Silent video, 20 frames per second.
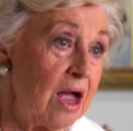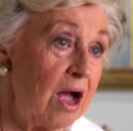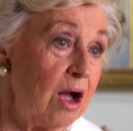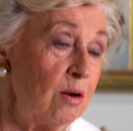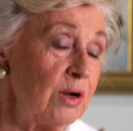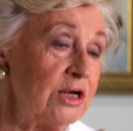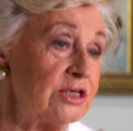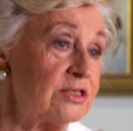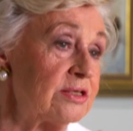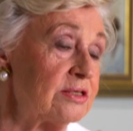I
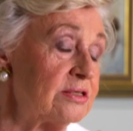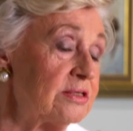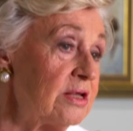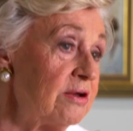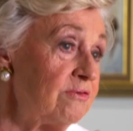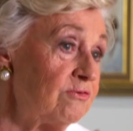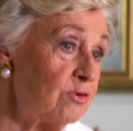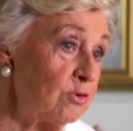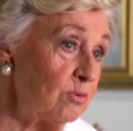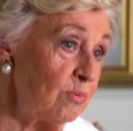went to
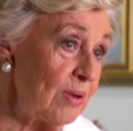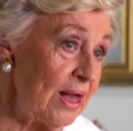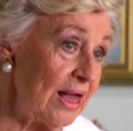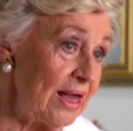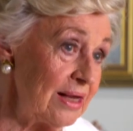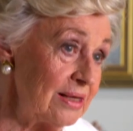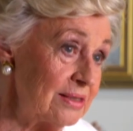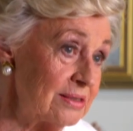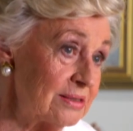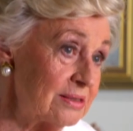several
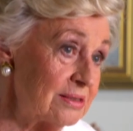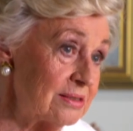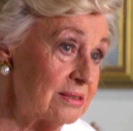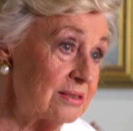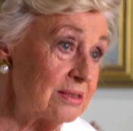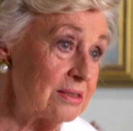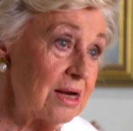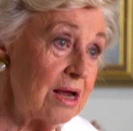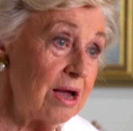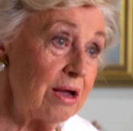banks,
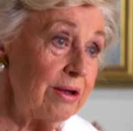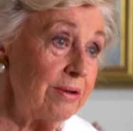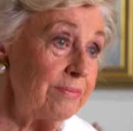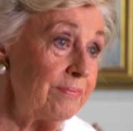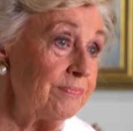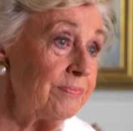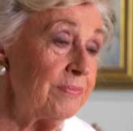no.